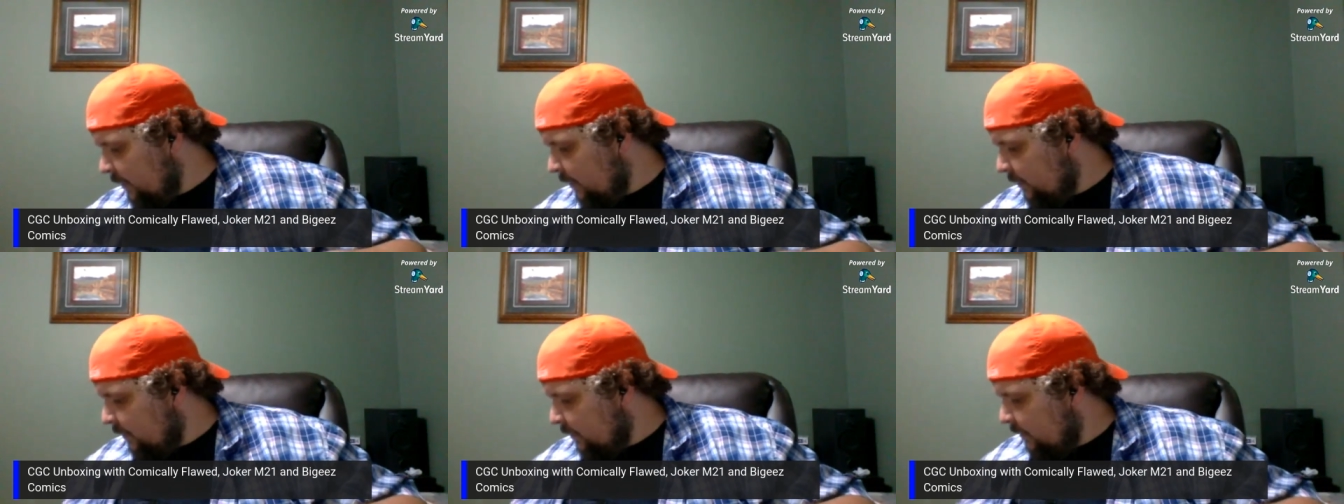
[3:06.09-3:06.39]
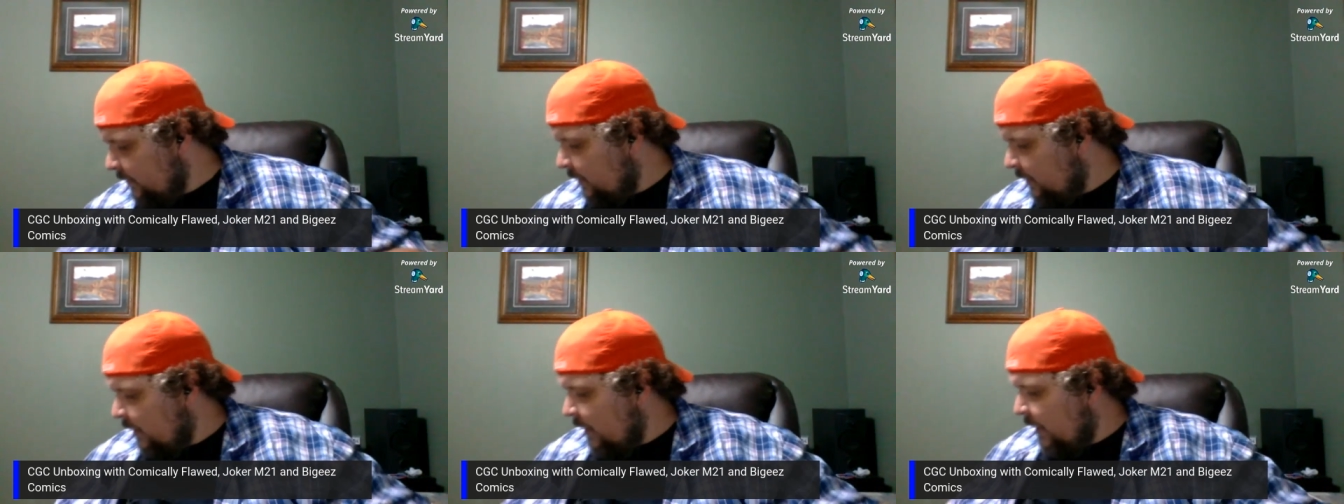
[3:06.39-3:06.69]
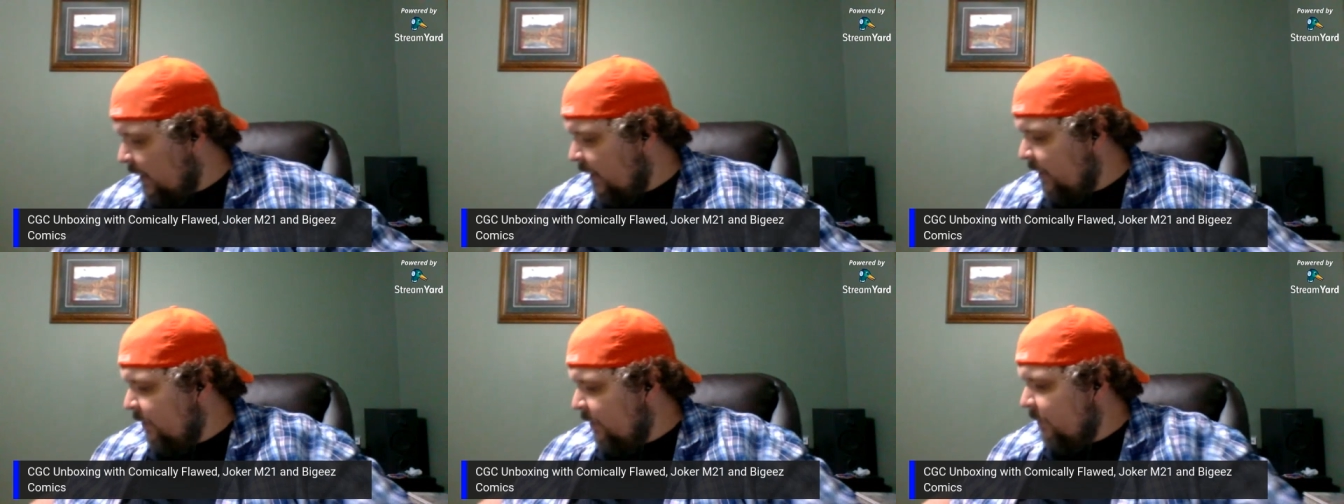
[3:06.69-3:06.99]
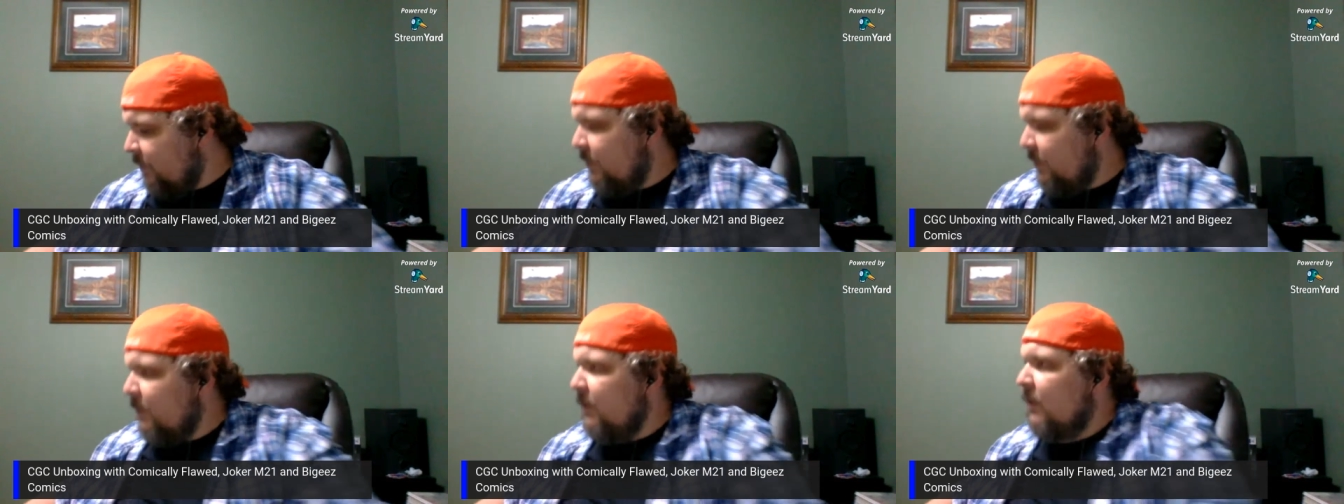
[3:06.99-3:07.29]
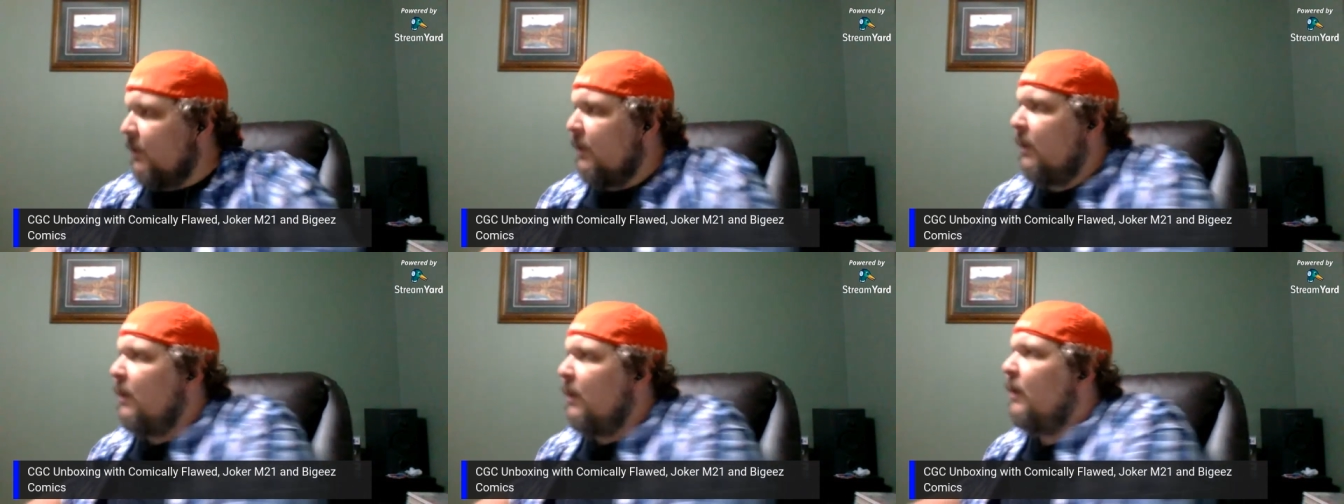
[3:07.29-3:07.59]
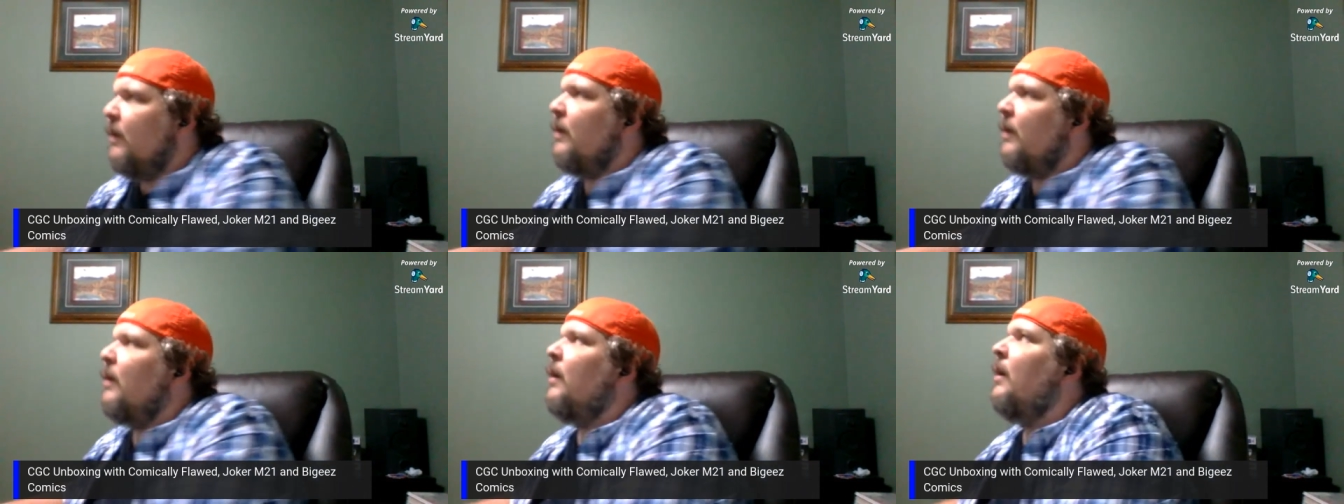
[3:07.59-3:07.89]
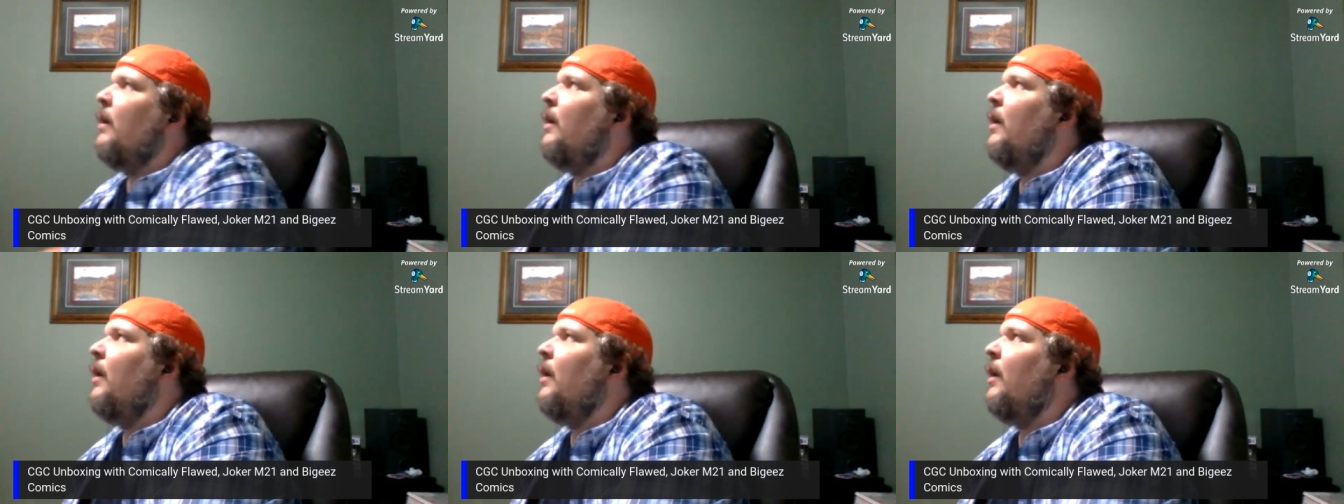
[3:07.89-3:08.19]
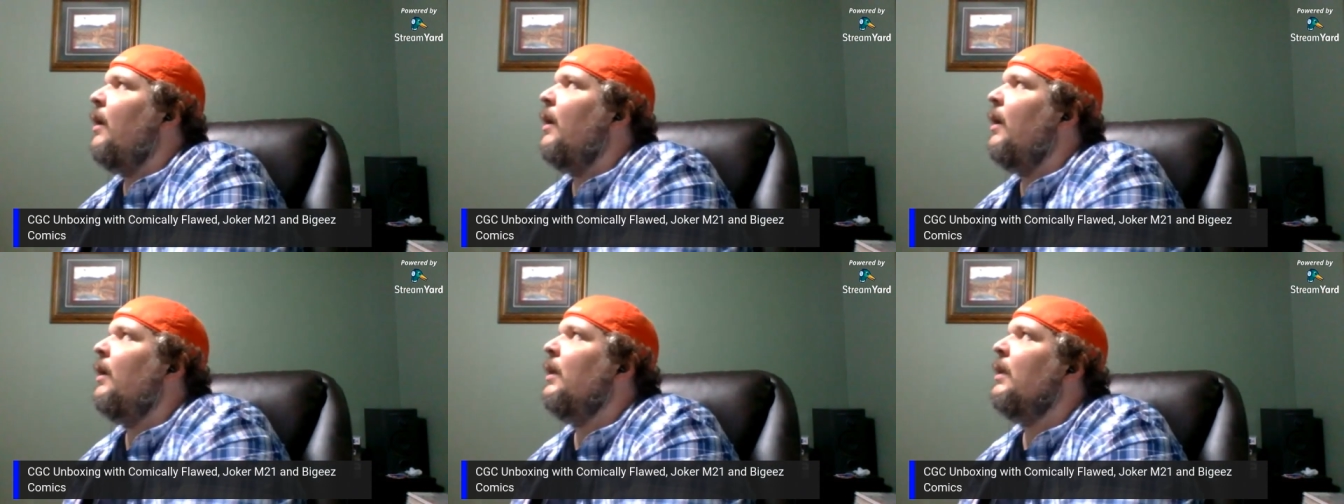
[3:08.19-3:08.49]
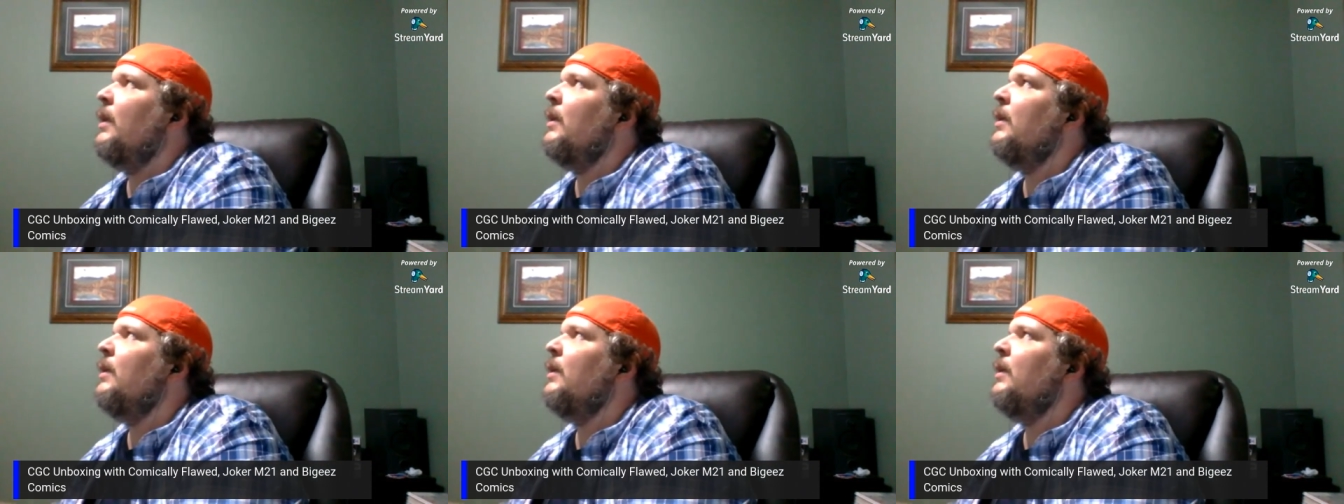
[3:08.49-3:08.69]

So All that's right. one for nine right there. Nine point eight.